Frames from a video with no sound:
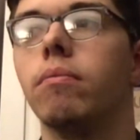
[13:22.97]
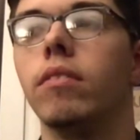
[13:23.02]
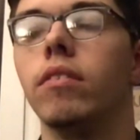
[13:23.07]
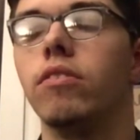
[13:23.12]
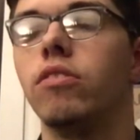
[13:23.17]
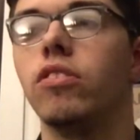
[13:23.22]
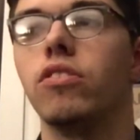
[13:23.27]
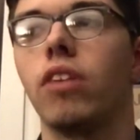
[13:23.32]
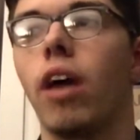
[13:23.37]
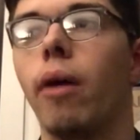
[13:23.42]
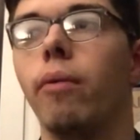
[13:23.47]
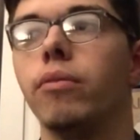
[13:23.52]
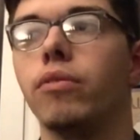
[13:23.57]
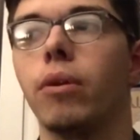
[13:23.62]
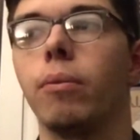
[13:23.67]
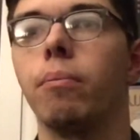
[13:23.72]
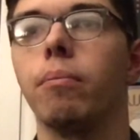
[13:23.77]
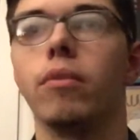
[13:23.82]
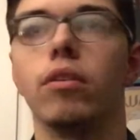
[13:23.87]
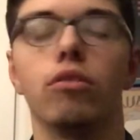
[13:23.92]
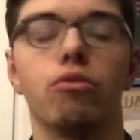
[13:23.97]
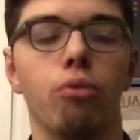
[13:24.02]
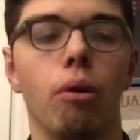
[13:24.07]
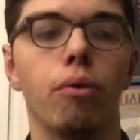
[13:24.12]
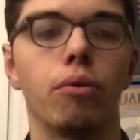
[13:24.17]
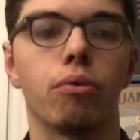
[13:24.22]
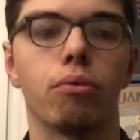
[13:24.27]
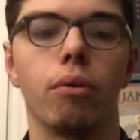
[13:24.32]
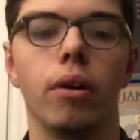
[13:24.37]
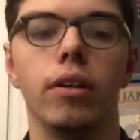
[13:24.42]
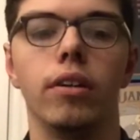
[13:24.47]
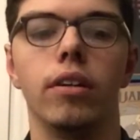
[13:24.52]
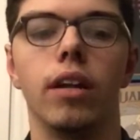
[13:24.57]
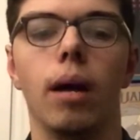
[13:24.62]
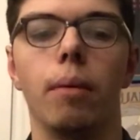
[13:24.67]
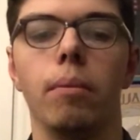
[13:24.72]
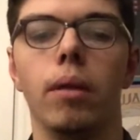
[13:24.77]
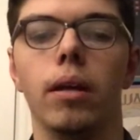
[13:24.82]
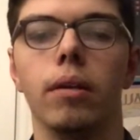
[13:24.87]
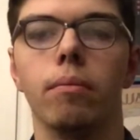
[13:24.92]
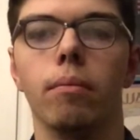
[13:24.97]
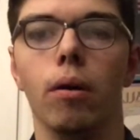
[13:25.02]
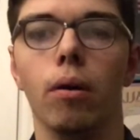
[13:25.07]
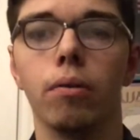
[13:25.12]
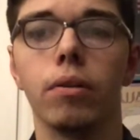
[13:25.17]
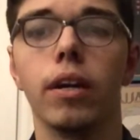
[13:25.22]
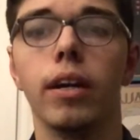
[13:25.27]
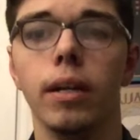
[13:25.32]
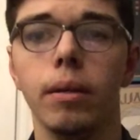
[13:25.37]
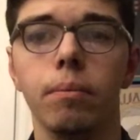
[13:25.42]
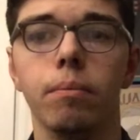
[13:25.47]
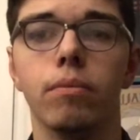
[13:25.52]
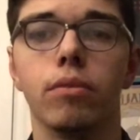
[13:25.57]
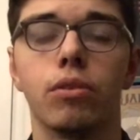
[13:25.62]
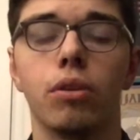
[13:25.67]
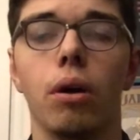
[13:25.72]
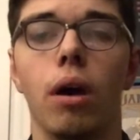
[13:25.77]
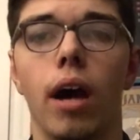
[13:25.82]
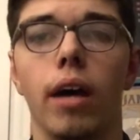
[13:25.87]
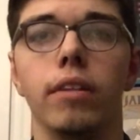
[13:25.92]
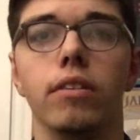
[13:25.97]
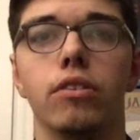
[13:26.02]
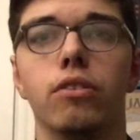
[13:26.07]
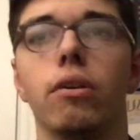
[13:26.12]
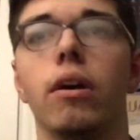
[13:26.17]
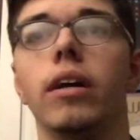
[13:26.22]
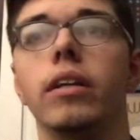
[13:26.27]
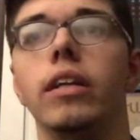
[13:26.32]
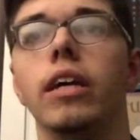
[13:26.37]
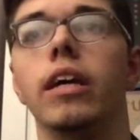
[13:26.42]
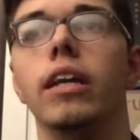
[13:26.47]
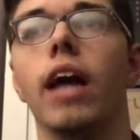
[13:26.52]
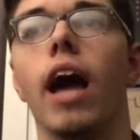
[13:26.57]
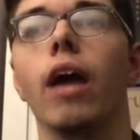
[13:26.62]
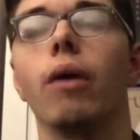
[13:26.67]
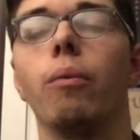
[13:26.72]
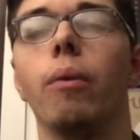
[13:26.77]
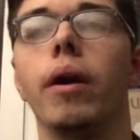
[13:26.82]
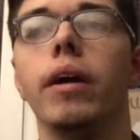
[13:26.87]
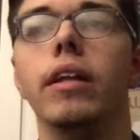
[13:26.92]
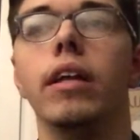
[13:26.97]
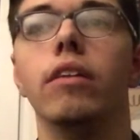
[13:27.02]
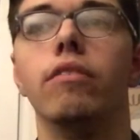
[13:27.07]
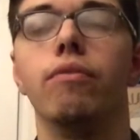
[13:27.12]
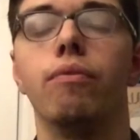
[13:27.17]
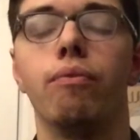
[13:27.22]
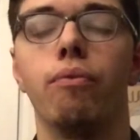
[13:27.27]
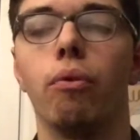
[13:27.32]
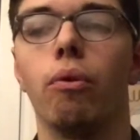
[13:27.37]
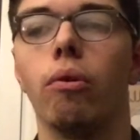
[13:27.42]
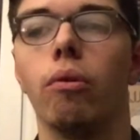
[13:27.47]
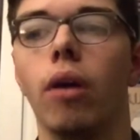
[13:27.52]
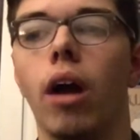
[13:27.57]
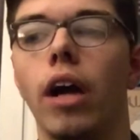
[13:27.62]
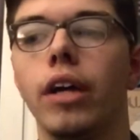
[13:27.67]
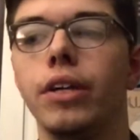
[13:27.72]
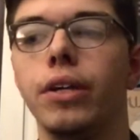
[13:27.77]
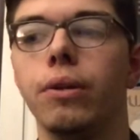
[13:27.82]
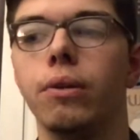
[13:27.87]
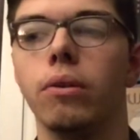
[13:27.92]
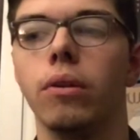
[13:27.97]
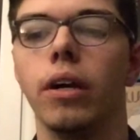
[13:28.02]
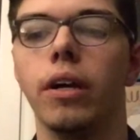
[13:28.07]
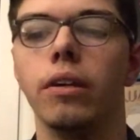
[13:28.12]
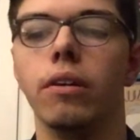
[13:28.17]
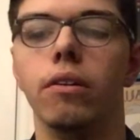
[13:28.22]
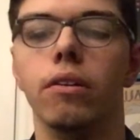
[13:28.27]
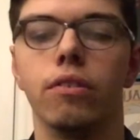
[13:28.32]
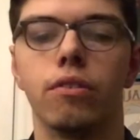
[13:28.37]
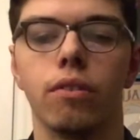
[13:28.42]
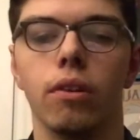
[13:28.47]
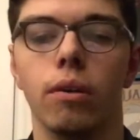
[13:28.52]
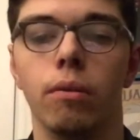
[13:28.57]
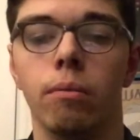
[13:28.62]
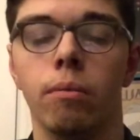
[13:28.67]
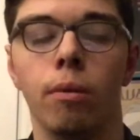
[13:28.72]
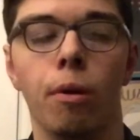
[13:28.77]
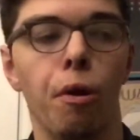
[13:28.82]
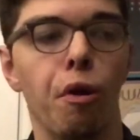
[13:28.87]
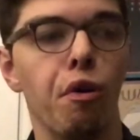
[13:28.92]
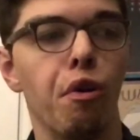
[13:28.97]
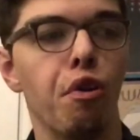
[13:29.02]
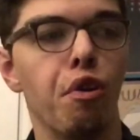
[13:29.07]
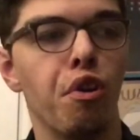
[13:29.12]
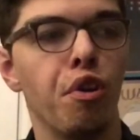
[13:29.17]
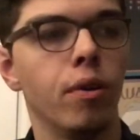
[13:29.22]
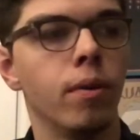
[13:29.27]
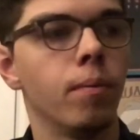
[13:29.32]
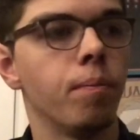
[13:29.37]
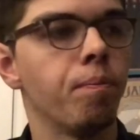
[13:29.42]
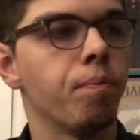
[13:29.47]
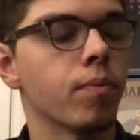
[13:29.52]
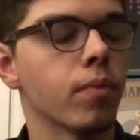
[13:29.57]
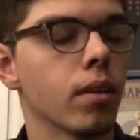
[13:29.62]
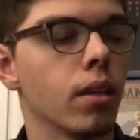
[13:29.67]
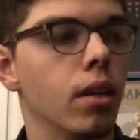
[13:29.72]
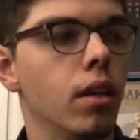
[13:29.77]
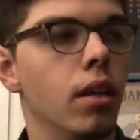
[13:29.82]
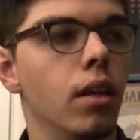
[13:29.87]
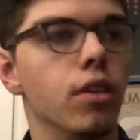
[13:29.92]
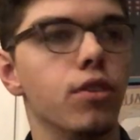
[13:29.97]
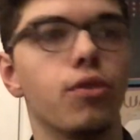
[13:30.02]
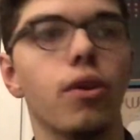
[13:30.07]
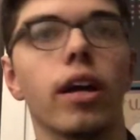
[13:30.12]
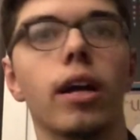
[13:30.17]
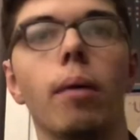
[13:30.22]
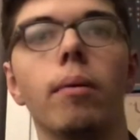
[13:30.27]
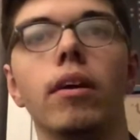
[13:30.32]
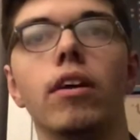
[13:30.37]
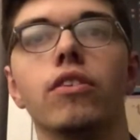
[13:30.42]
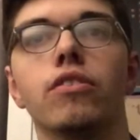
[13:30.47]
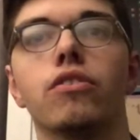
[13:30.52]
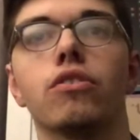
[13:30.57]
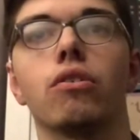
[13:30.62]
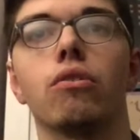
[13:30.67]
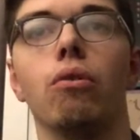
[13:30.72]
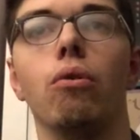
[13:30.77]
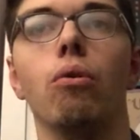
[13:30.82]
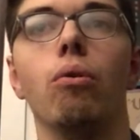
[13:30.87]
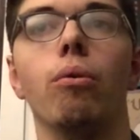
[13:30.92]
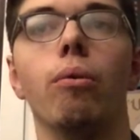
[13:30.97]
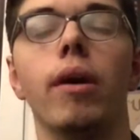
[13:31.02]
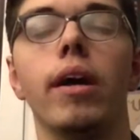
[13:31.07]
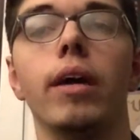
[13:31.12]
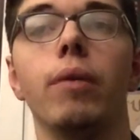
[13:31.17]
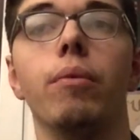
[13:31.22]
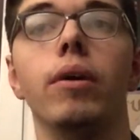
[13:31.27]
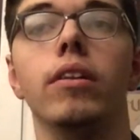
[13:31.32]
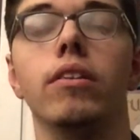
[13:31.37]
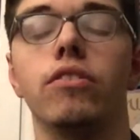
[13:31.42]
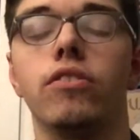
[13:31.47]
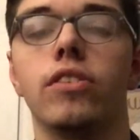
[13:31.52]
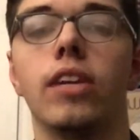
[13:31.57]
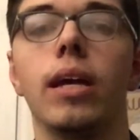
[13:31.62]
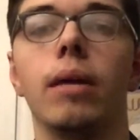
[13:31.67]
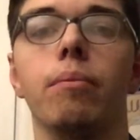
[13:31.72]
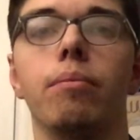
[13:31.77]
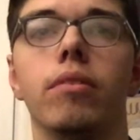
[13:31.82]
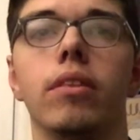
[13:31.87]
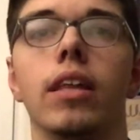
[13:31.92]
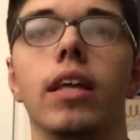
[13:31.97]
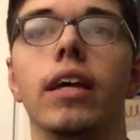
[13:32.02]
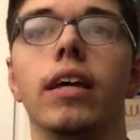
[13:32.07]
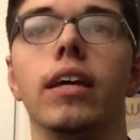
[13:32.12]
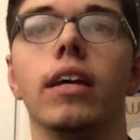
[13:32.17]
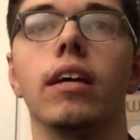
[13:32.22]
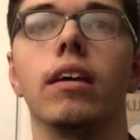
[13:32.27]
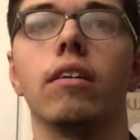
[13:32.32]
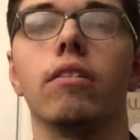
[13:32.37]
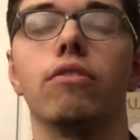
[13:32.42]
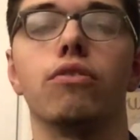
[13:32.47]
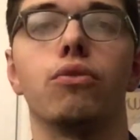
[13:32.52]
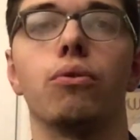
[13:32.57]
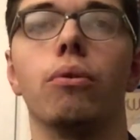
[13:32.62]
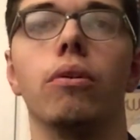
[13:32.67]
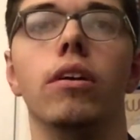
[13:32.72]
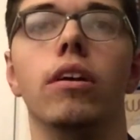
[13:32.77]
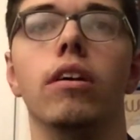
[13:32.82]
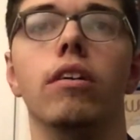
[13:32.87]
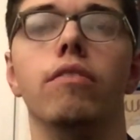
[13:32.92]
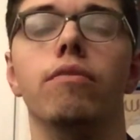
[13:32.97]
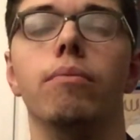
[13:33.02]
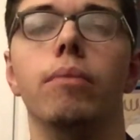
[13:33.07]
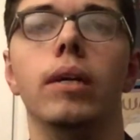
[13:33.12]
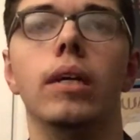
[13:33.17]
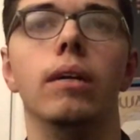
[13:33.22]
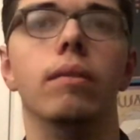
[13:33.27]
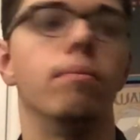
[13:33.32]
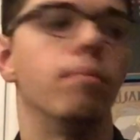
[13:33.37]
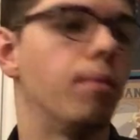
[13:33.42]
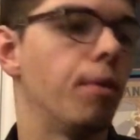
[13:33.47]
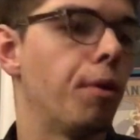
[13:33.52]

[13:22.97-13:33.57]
since I was a 12th grader, and I'm like, okay, so I did. I waited for a year later, so I got to school. It went the same thing, sort of, but